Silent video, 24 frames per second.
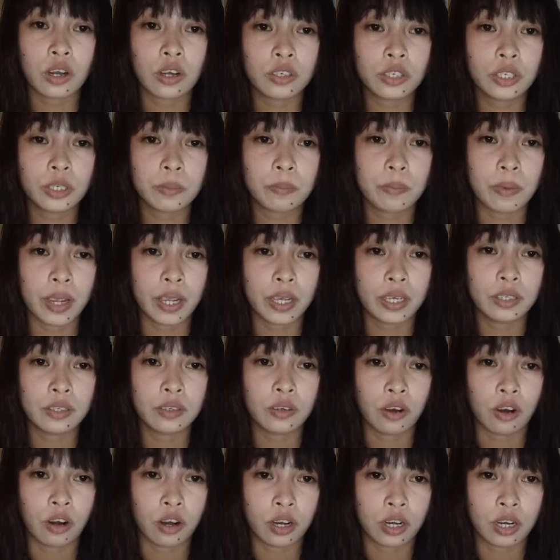contraband,
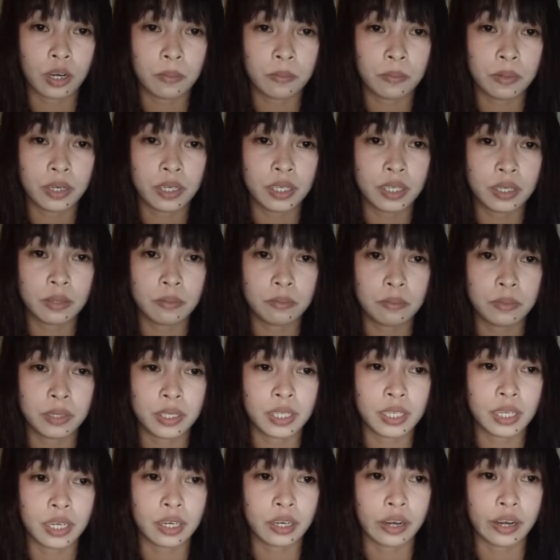or the
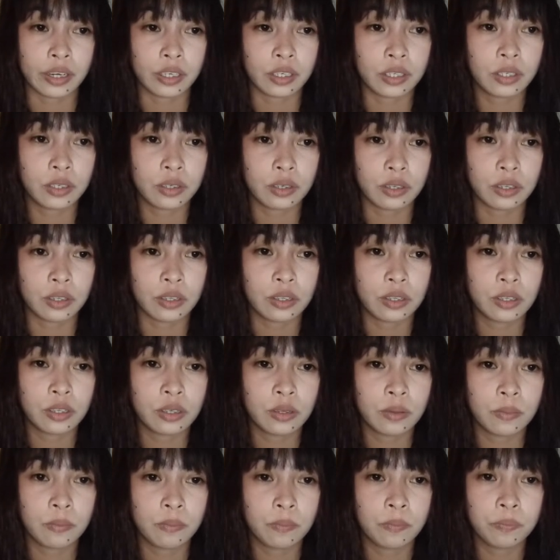misdeclared
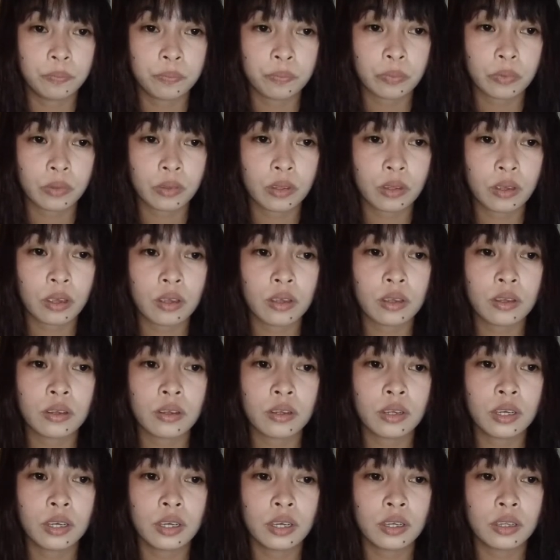goods.
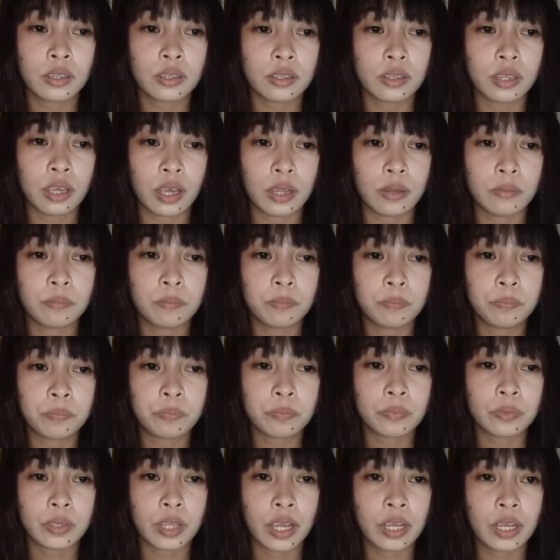Then
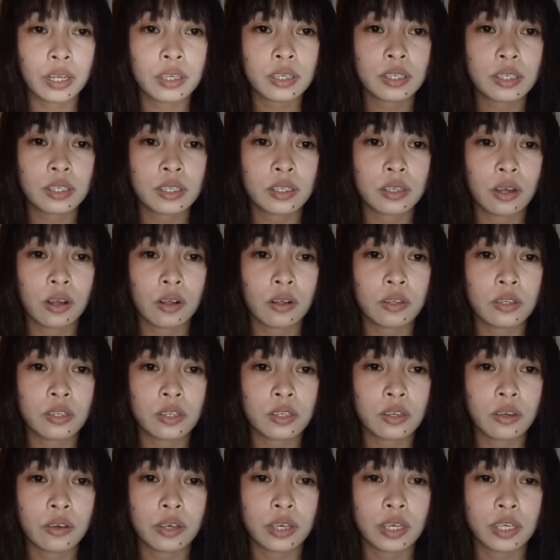next
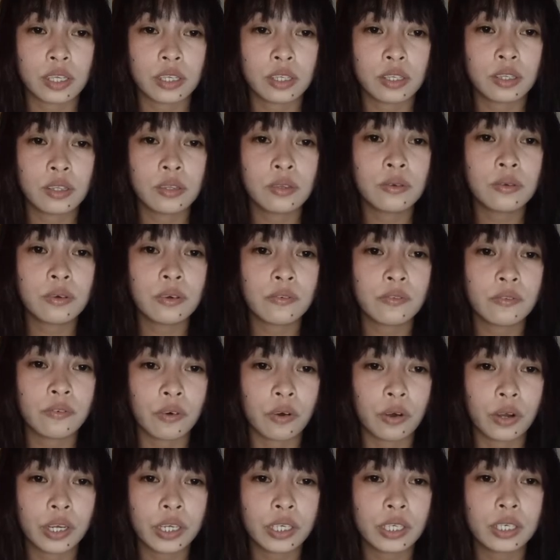also is to
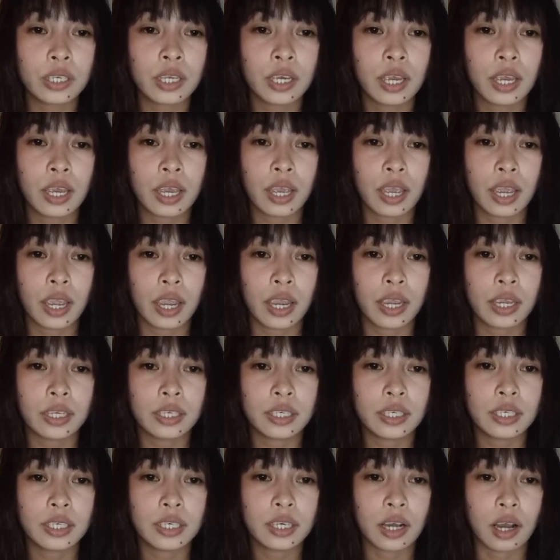avoid
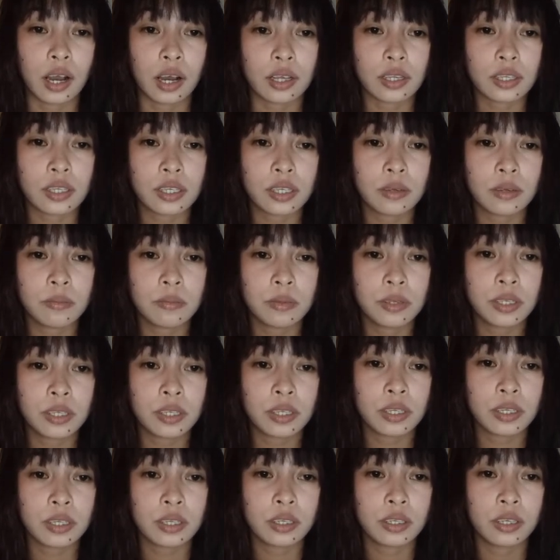any customs
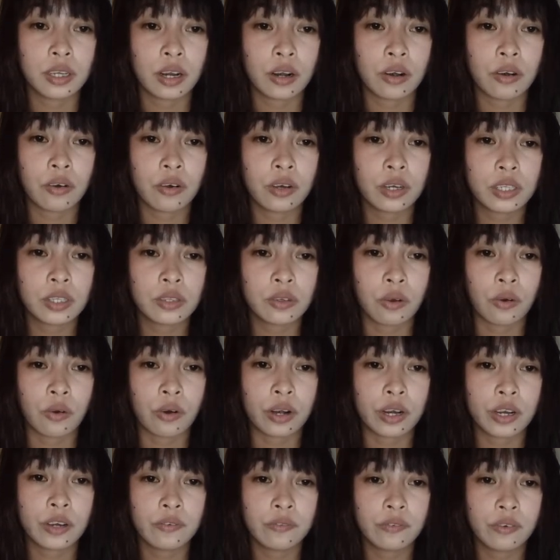
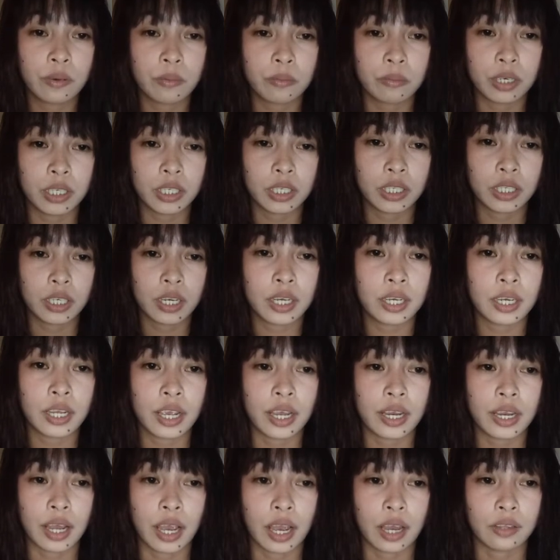derogatory information
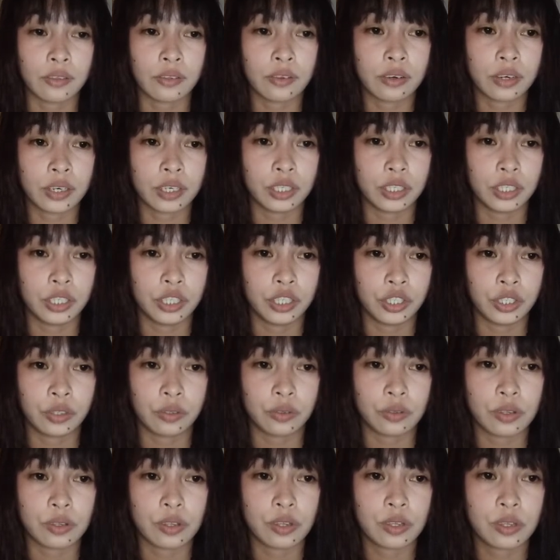and other
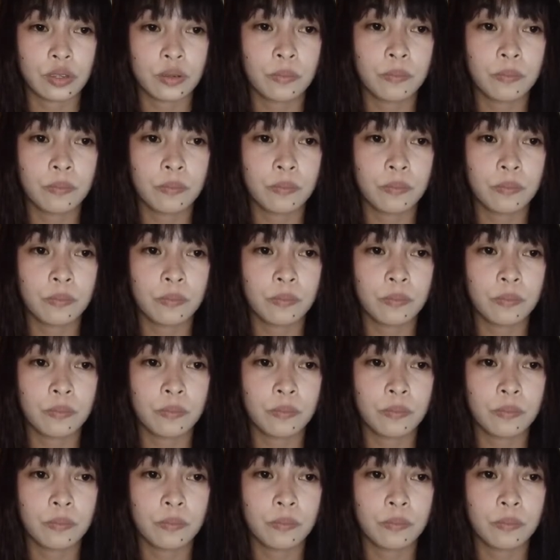issues.